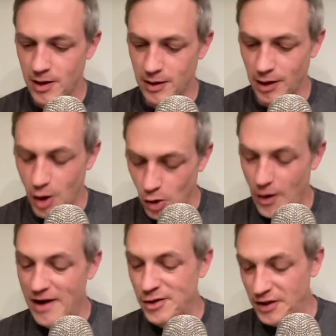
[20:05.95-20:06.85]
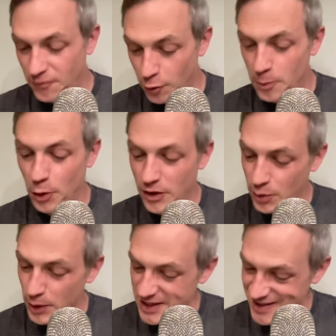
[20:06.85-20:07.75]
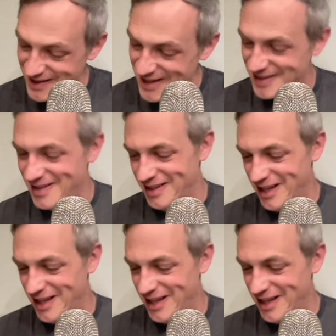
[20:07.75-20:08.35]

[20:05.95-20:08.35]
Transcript: Lowe averaging four point three assists.